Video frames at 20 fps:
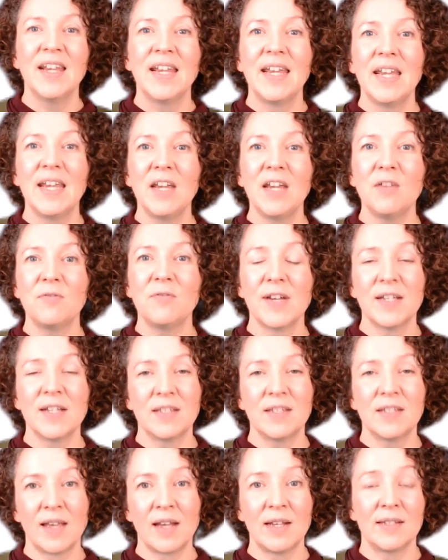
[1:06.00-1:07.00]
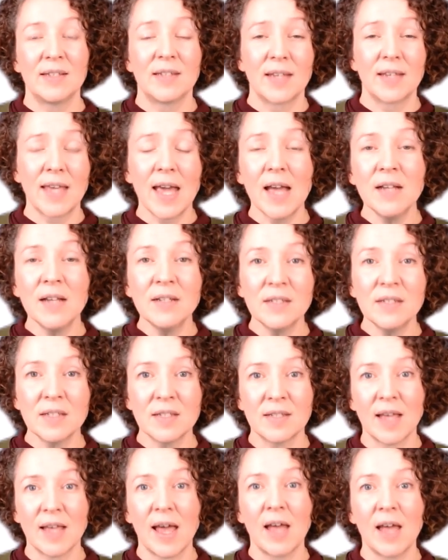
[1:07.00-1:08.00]
If a cell is a cancer
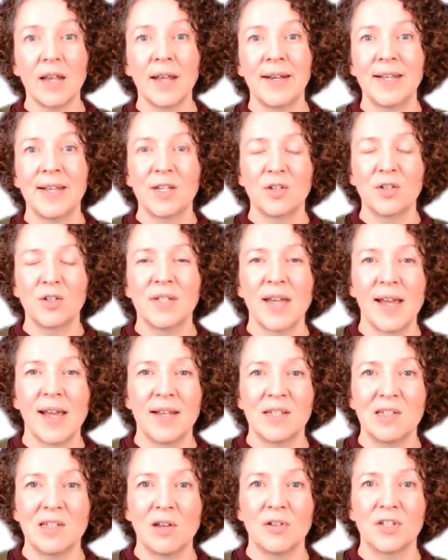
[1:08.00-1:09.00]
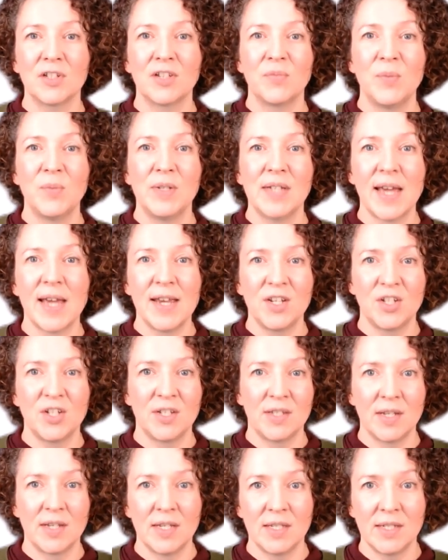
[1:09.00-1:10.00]
cell and it contains lots of
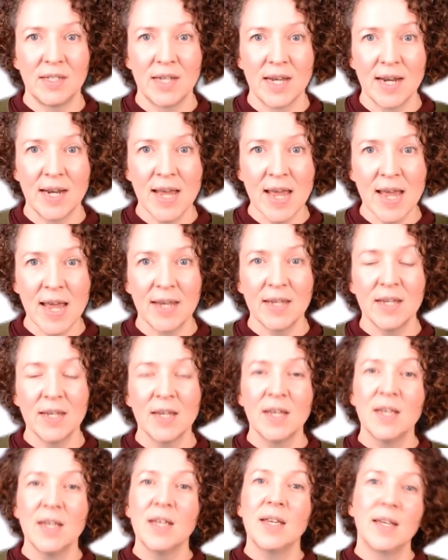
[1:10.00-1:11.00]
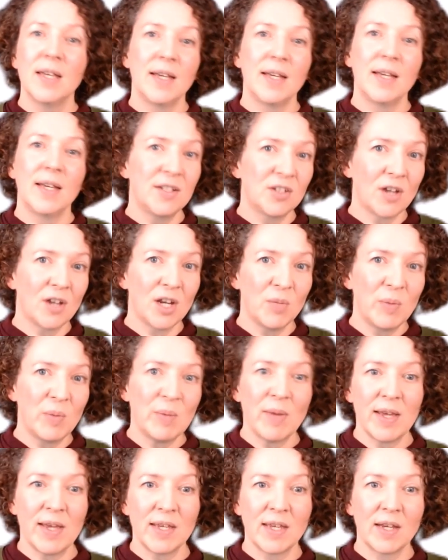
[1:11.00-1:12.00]
mutations in its DNA, it's going to be
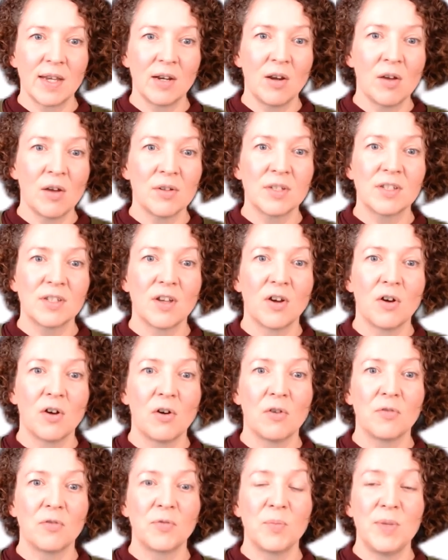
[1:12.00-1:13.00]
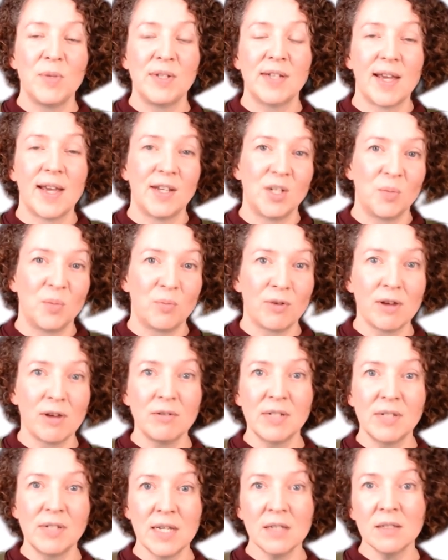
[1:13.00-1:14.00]
making lots of mutated
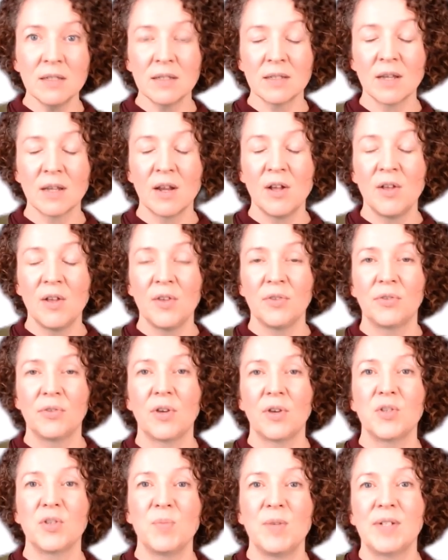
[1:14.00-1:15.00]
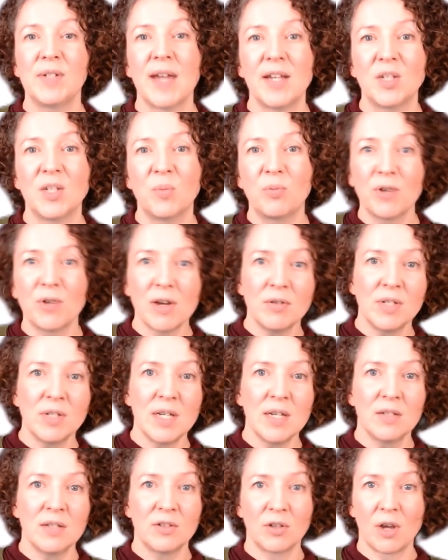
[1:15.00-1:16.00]
proteins. Those mutated
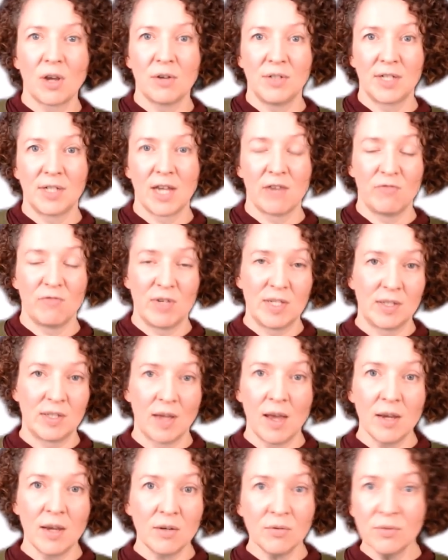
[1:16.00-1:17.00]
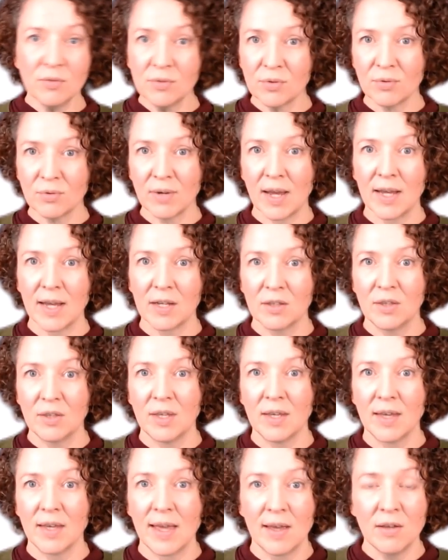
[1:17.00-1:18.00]
proteins are going to get recycled, or like
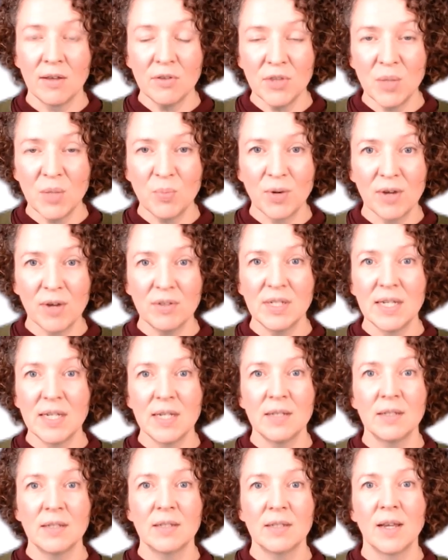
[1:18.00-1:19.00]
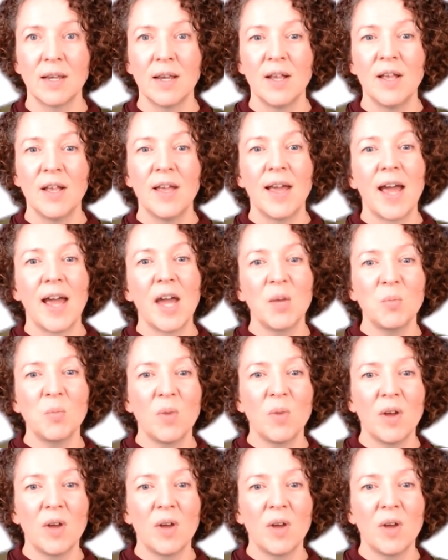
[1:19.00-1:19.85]
the healthy proteins, and